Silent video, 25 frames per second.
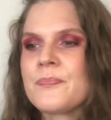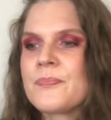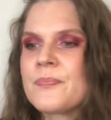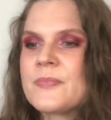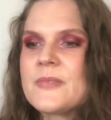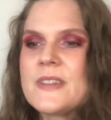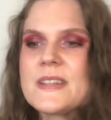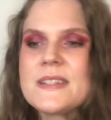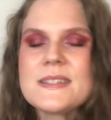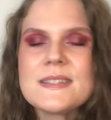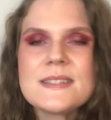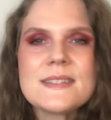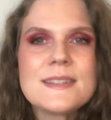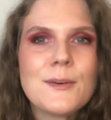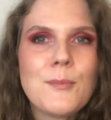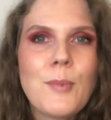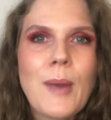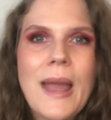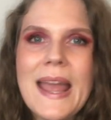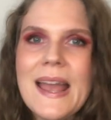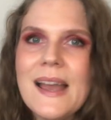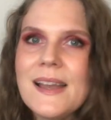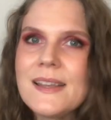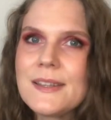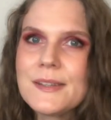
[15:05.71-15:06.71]
This is the way
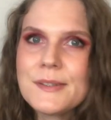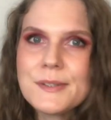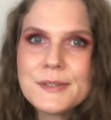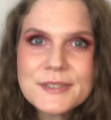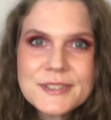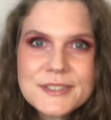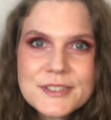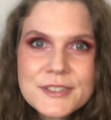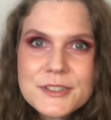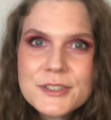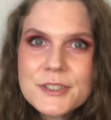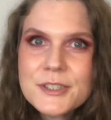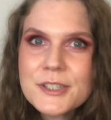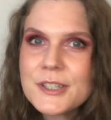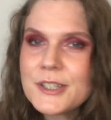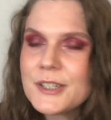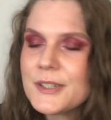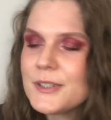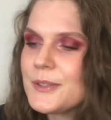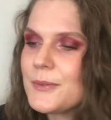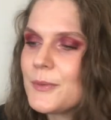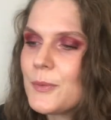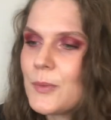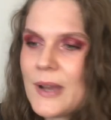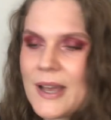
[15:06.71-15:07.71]
I used to
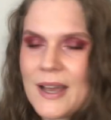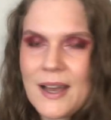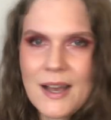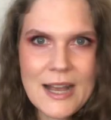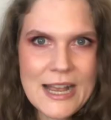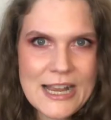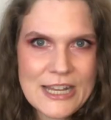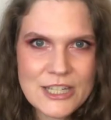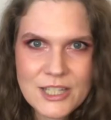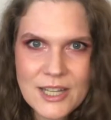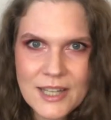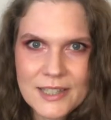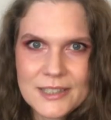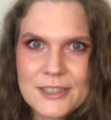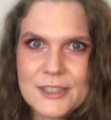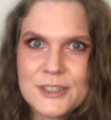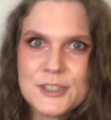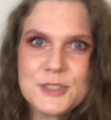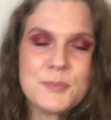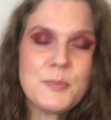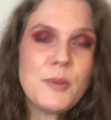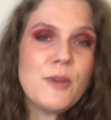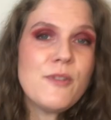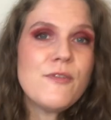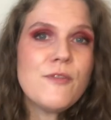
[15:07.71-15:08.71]
wear
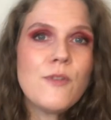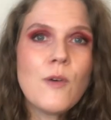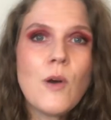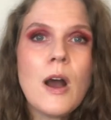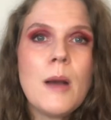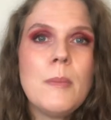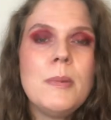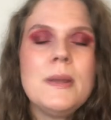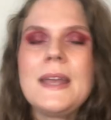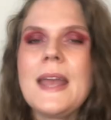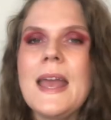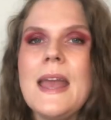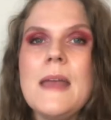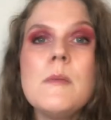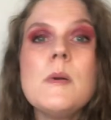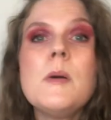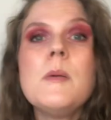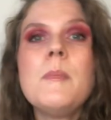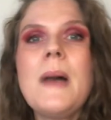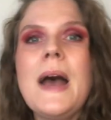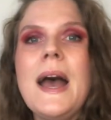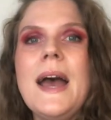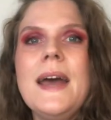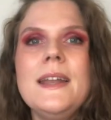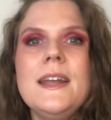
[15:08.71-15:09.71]
eyeshadows before I became a
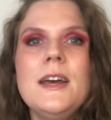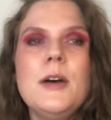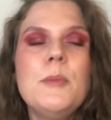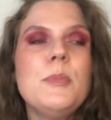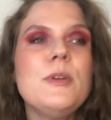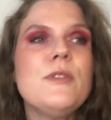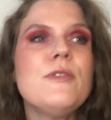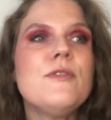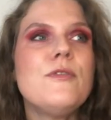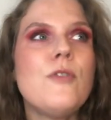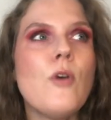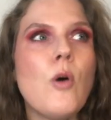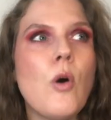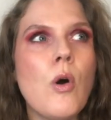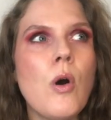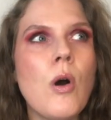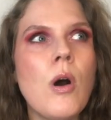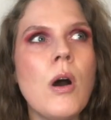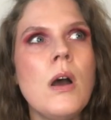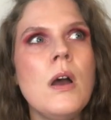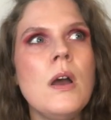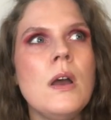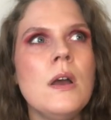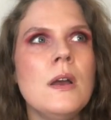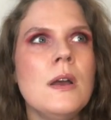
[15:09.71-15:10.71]
panner. Before,
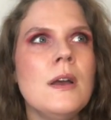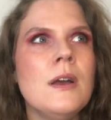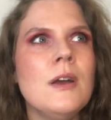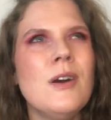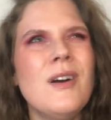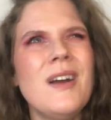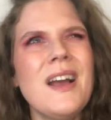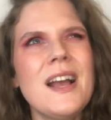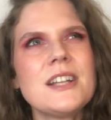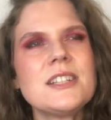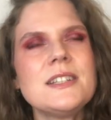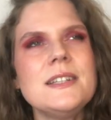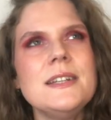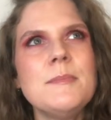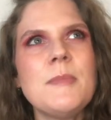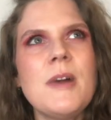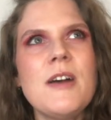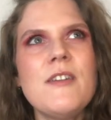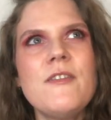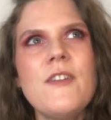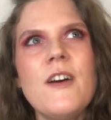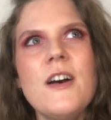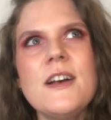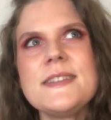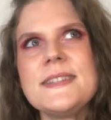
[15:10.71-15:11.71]
actually in my
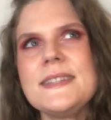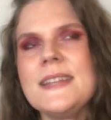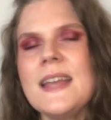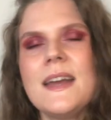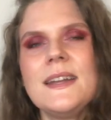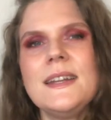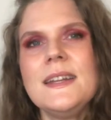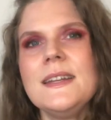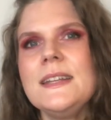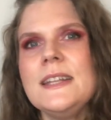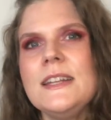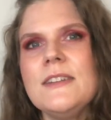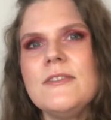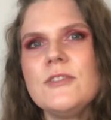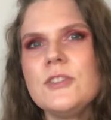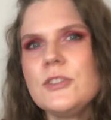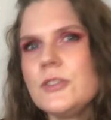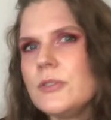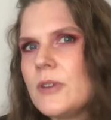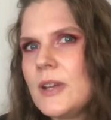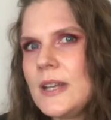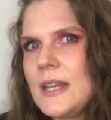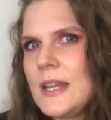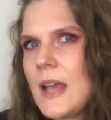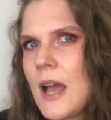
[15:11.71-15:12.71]
first year, I didn't even do
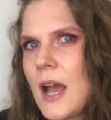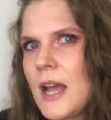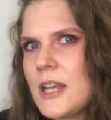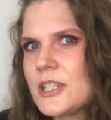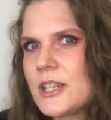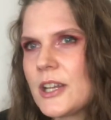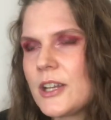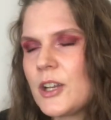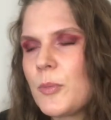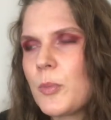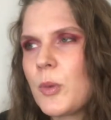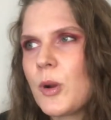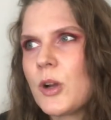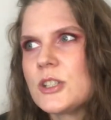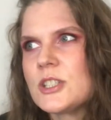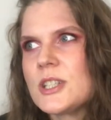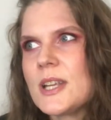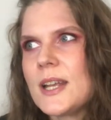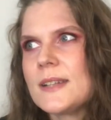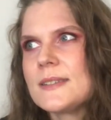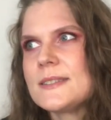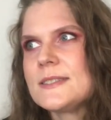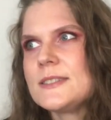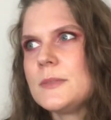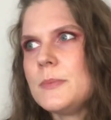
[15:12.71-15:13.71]
any eyeshadow
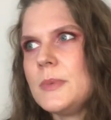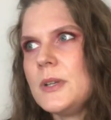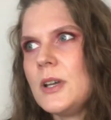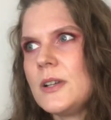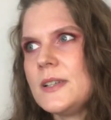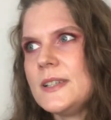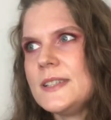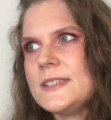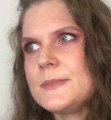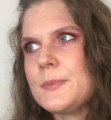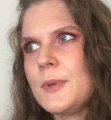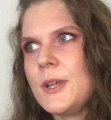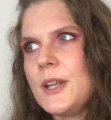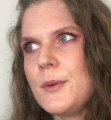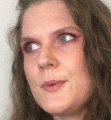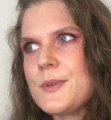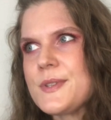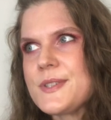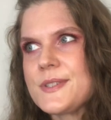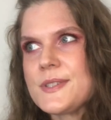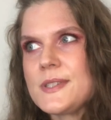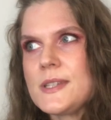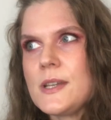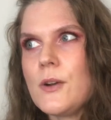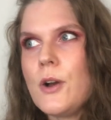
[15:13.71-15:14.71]
projects, to be honest, when I was
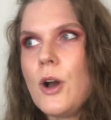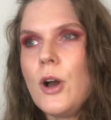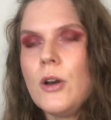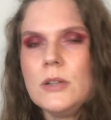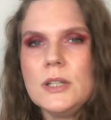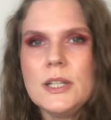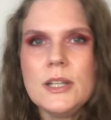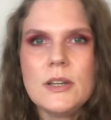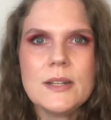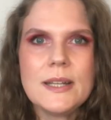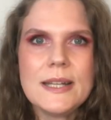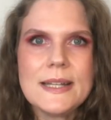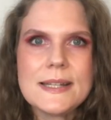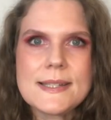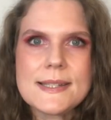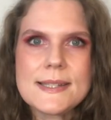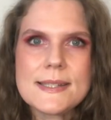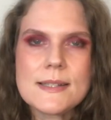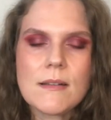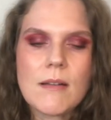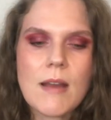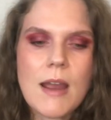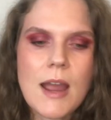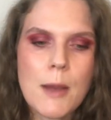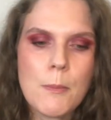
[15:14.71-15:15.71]
still only on
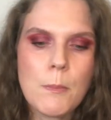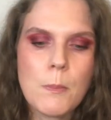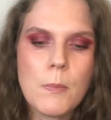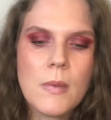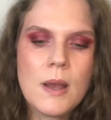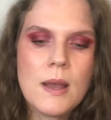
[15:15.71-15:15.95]
Instagram.